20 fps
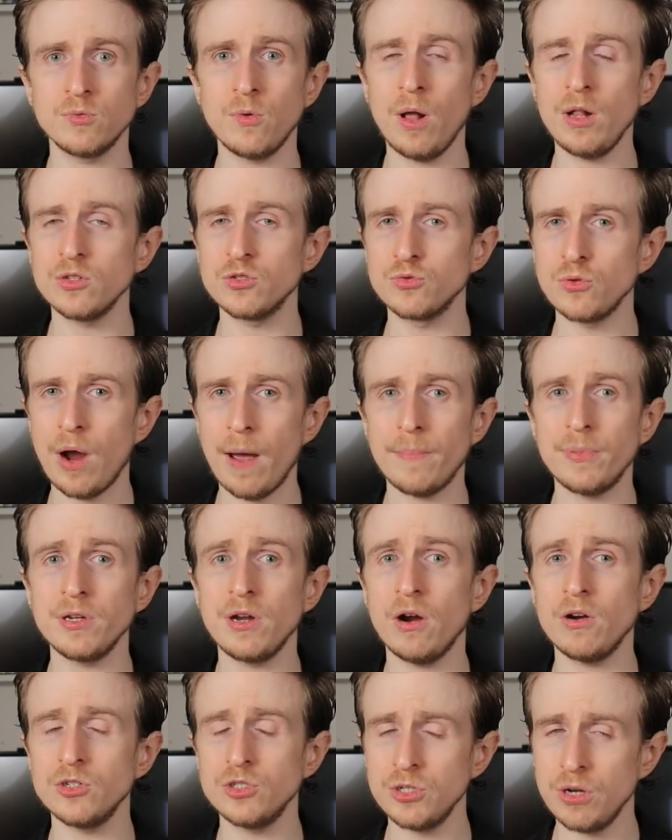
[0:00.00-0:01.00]
while
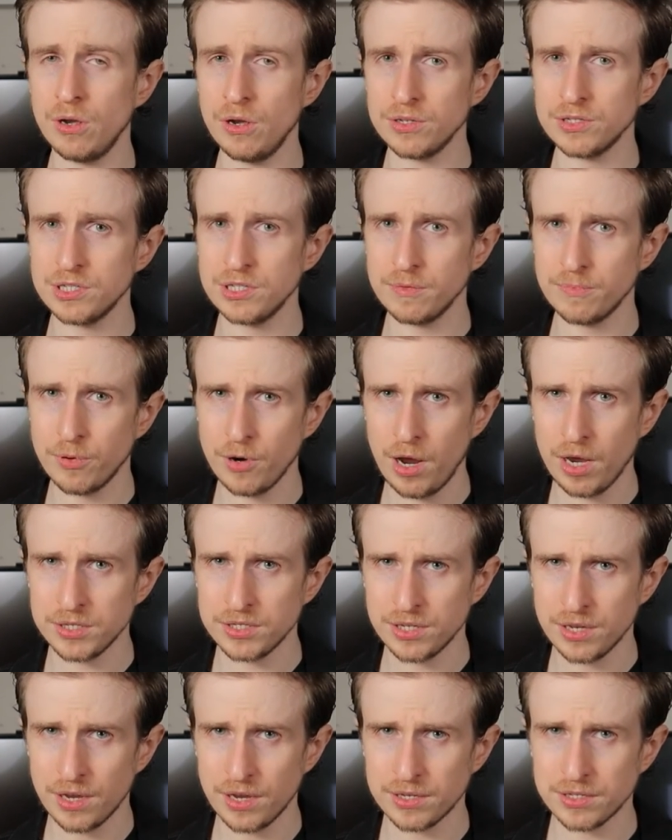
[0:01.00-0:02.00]
dropping our jaws in the
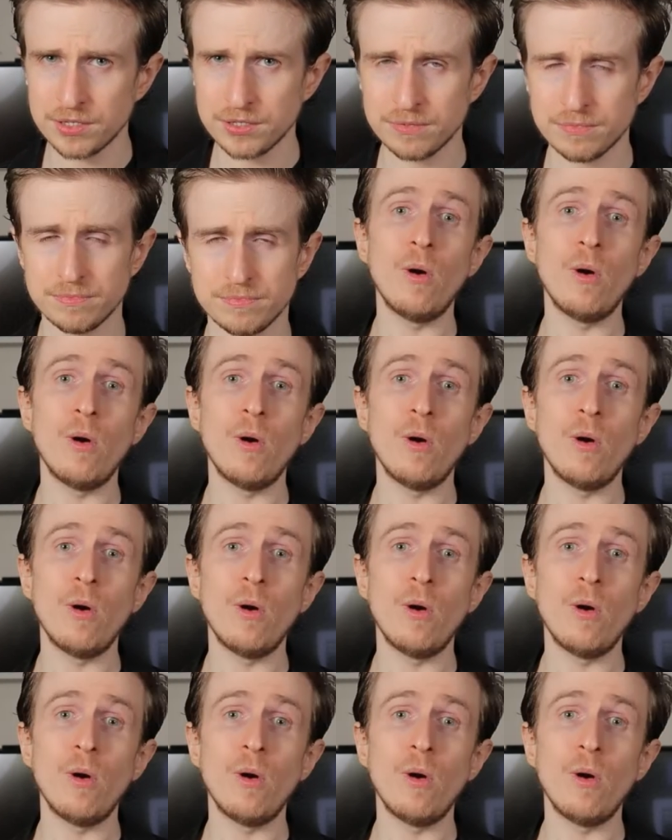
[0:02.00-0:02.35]
process.